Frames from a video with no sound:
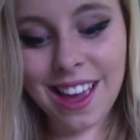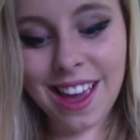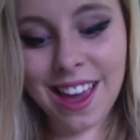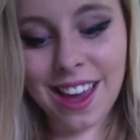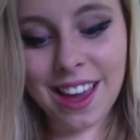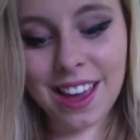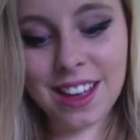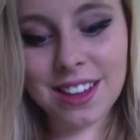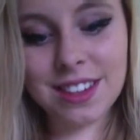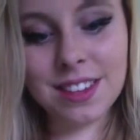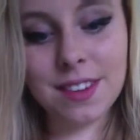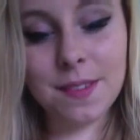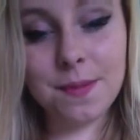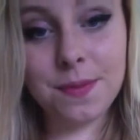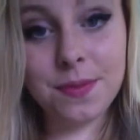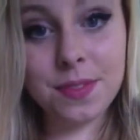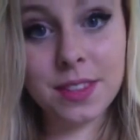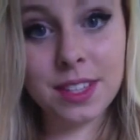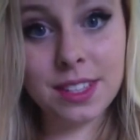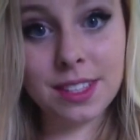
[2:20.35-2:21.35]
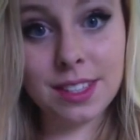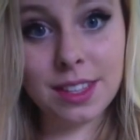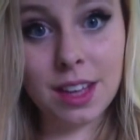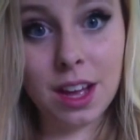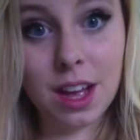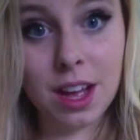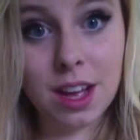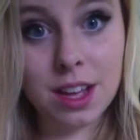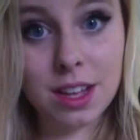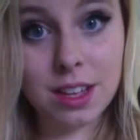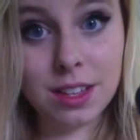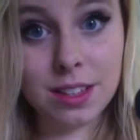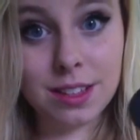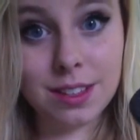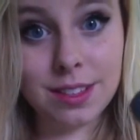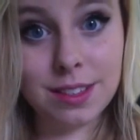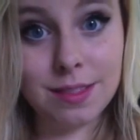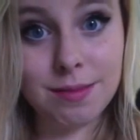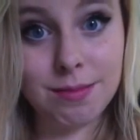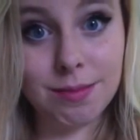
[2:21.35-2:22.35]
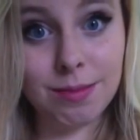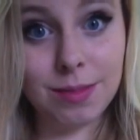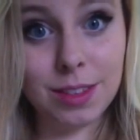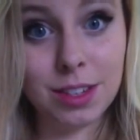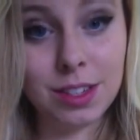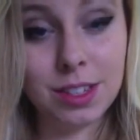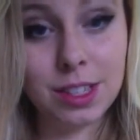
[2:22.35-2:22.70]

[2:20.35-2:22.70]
and this little